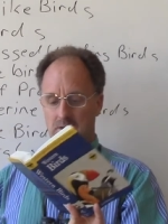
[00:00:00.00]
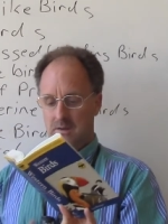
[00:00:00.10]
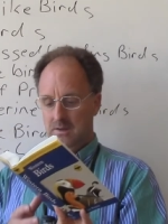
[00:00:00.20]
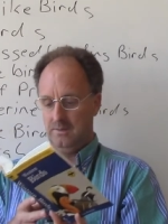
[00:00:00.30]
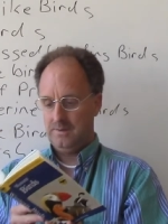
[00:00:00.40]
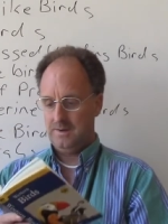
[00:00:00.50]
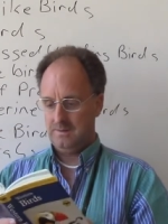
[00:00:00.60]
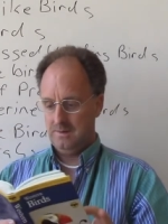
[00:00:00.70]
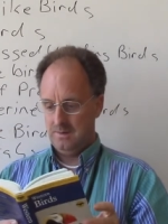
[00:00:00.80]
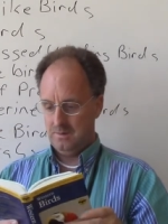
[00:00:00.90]
live out
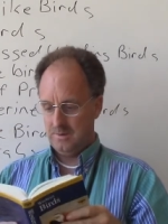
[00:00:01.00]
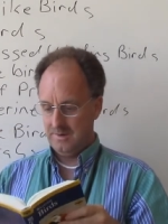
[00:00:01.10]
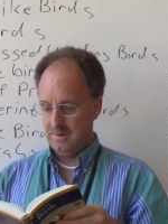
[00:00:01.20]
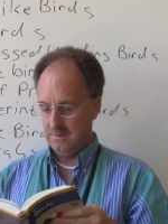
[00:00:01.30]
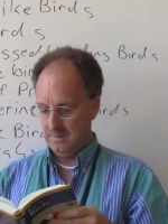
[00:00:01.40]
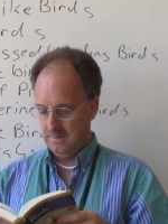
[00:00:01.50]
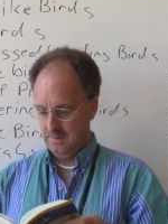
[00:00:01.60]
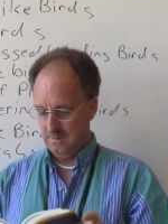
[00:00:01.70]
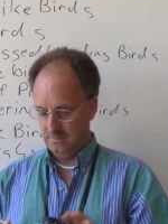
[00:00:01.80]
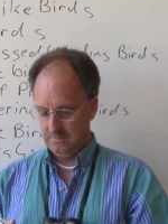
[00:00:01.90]
there in the wild and you
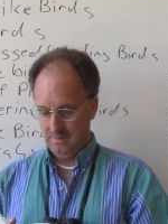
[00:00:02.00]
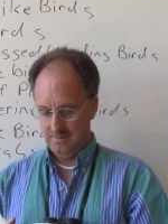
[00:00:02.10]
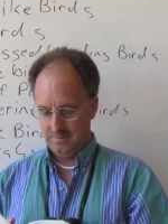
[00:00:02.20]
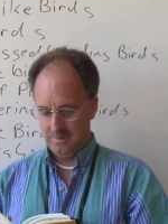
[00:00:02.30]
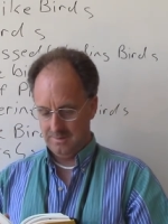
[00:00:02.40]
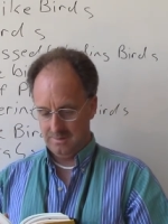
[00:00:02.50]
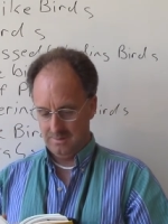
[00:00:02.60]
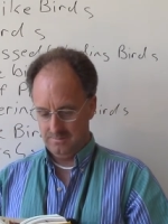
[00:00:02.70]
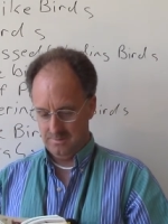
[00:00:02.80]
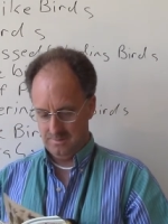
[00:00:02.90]
don't see them very
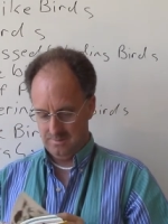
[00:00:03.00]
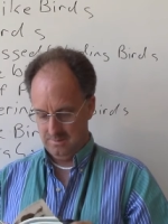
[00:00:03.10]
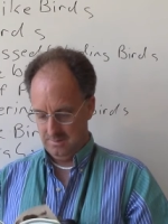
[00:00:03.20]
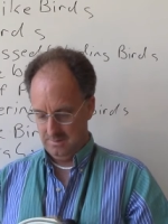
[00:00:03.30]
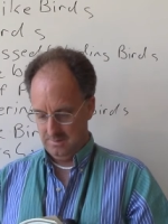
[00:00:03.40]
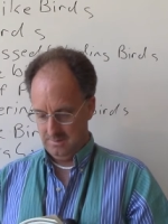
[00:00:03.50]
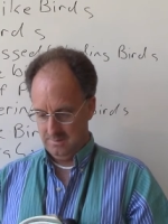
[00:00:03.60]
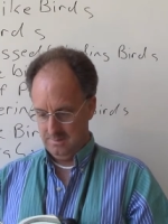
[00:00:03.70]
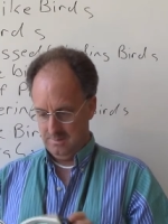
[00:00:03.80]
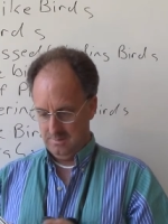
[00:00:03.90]
often.
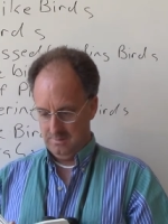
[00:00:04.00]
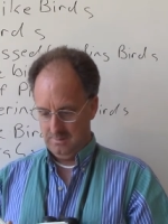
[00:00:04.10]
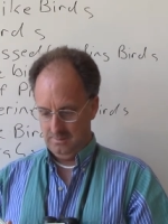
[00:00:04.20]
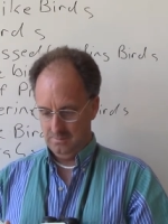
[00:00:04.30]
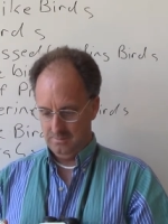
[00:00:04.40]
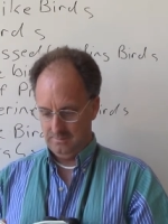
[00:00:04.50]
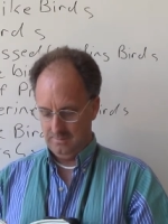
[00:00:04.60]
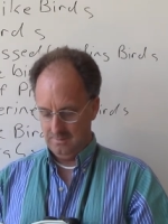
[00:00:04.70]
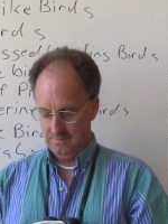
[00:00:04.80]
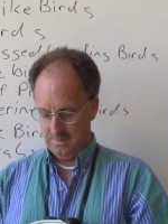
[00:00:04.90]
You won't see
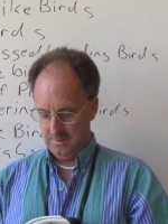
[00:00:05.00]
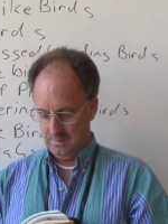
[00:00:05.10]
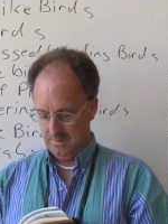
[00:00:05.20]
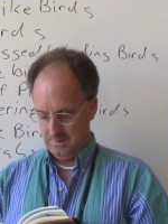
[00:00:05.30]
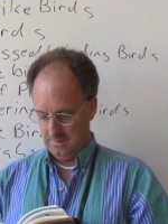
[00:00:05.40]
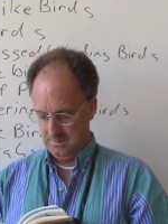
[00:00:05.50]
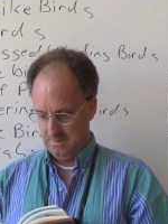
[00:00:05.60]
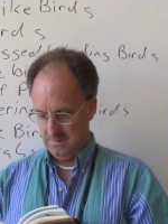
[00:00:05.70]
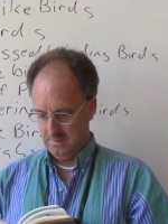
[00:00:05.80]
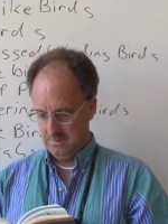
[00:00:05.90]
them very, uh,
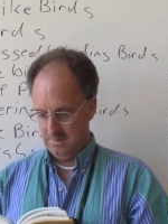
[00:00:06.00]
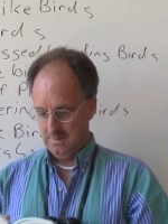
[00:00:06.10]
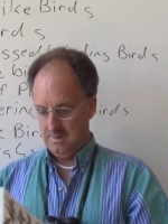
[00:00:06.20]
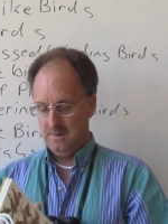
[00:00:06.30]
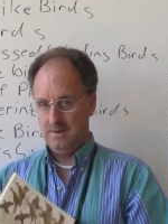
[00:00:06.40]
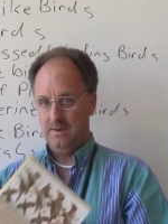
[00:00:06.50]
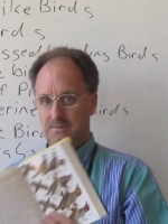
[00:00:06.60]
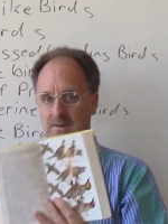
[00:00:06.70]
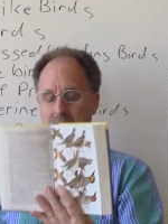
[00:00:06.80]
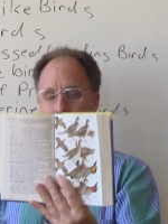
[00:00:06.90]
I've seen